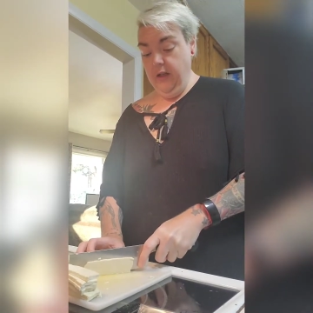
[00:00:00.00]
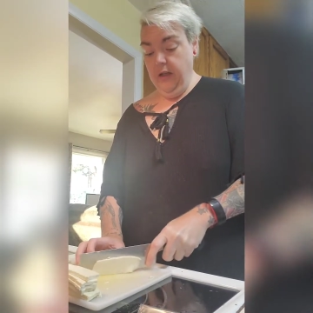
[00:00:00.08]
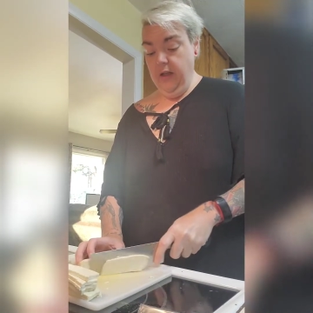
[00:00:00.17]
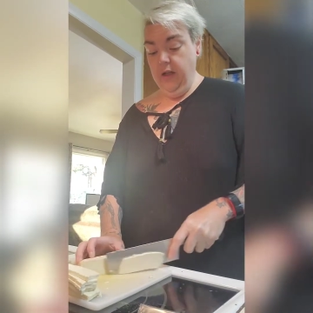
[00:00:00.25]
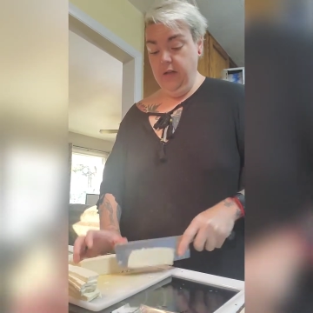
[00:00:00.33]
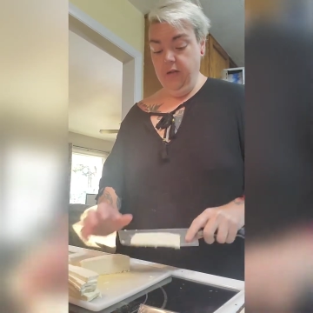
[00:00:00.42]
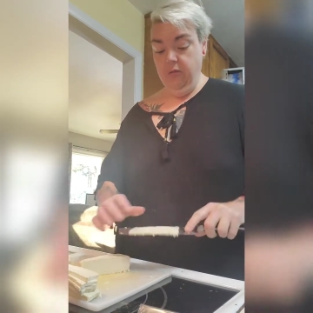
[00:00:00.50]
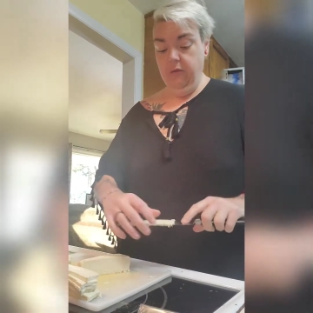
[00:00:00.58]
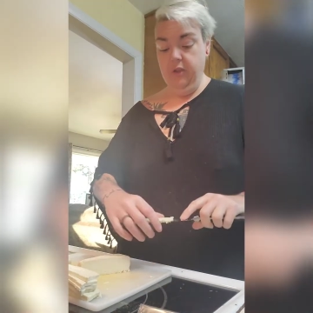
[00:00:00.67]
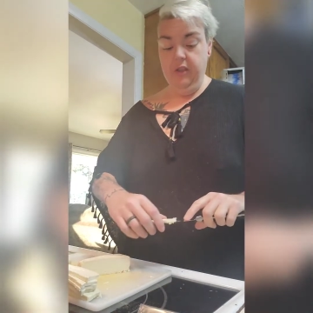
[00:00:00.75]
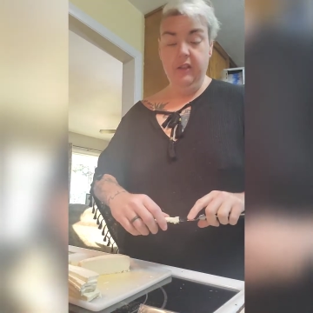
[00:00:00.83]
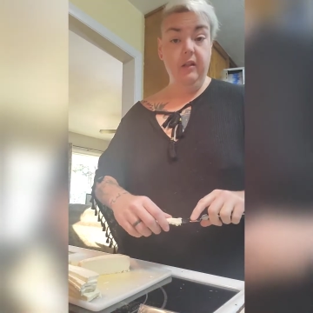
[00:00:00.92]
And
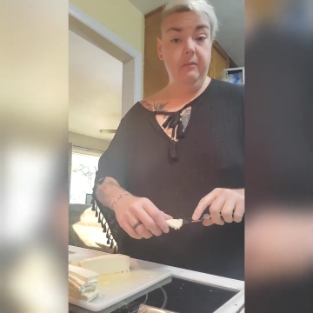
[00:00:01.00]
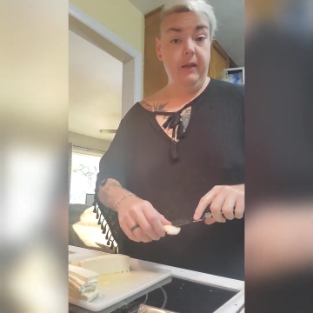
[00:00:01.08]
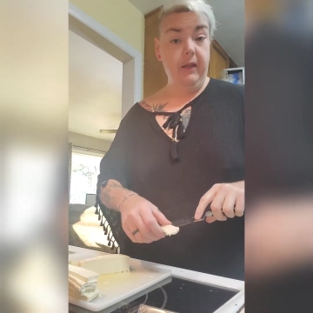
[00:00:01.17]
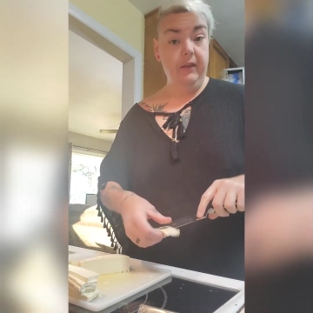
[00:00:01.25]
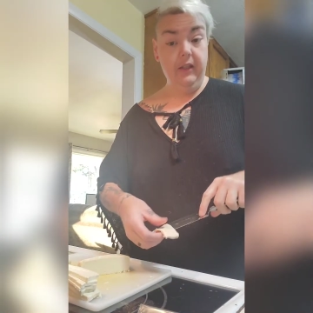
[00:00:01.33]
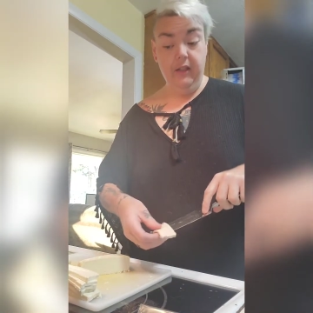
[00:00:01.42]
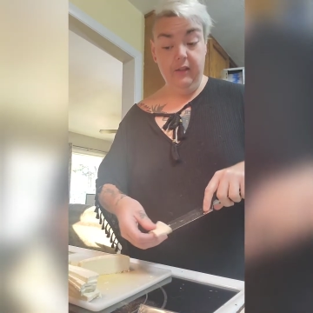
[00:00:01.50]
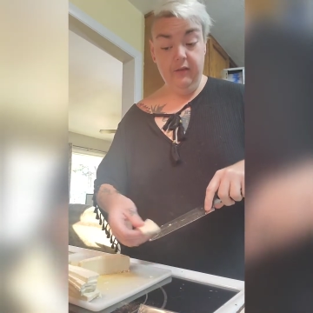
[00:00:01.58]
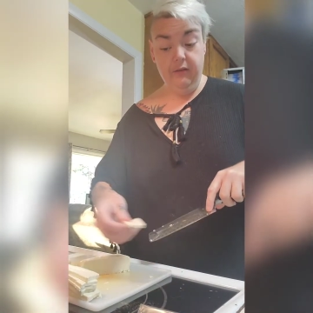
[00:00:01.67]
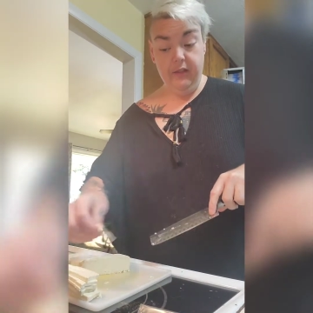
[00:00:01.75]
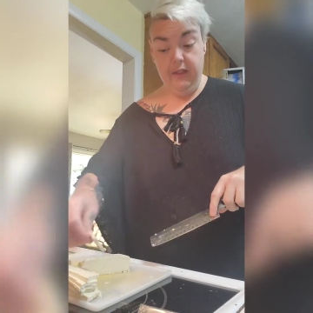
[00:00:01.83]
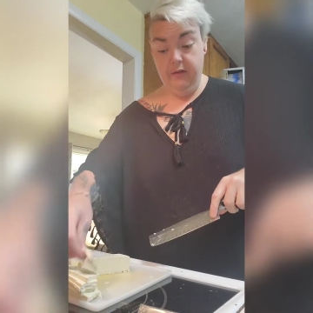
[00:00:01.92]
which isn't a bad thing. It
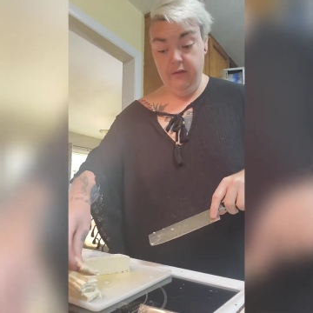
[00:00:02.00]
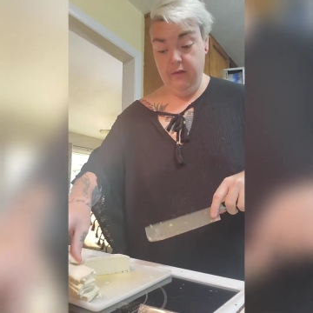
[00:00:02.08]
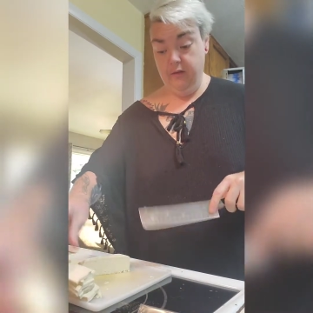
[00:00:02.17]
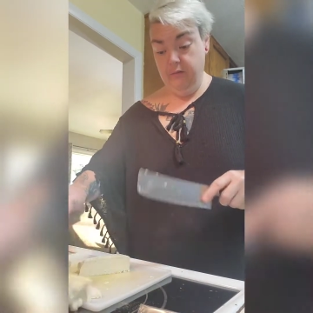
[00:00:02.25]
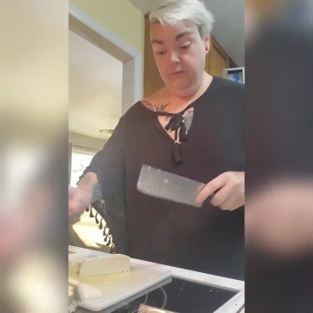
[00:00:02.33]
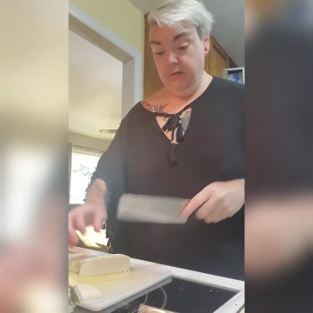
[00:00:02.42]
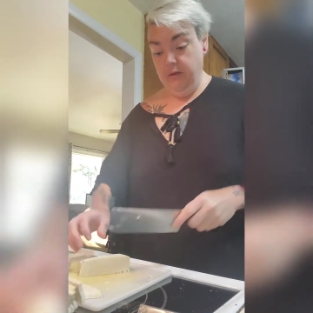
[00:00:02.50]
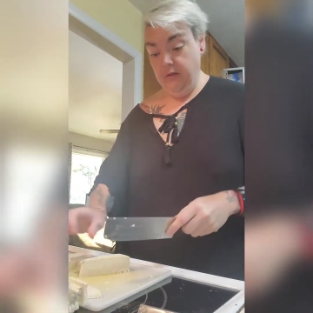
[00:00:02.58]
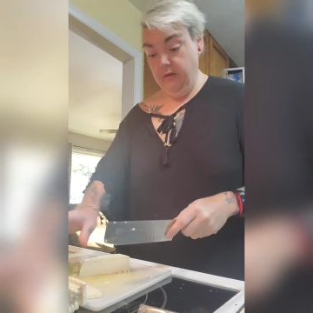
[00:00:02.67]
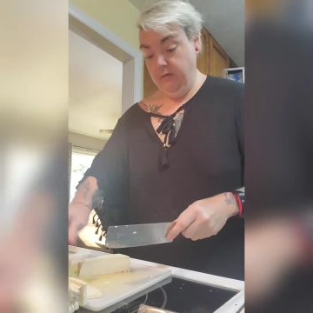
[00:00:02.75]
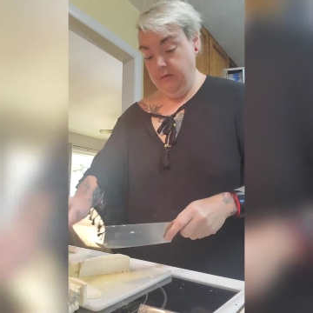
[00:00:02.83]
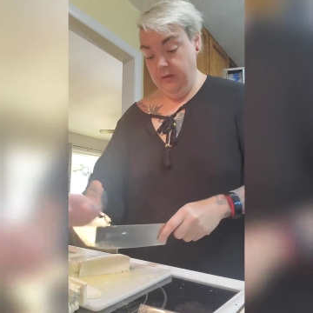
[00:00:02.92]
still tastes good. You
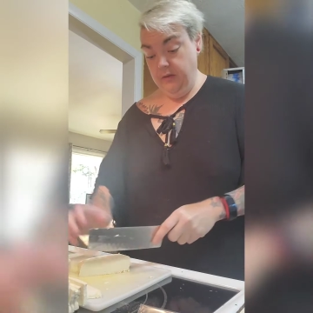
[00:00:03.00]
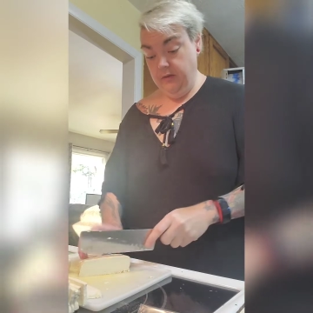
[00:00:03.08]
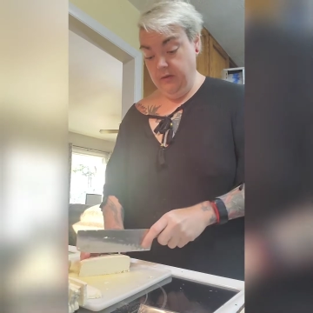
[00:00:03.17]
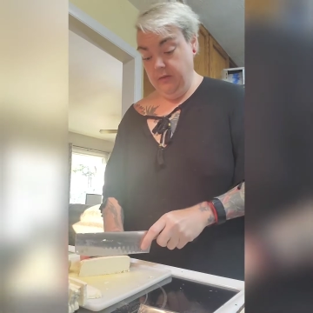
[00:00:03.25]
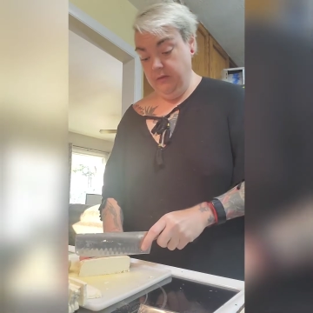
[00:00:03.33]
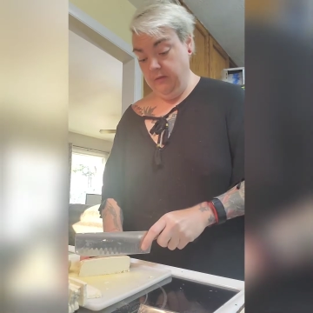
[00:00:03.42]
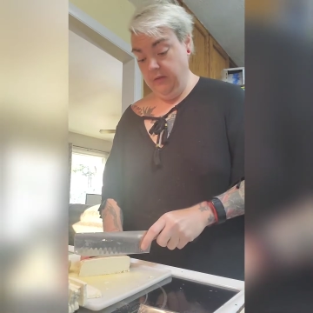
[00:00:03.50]
know, you still can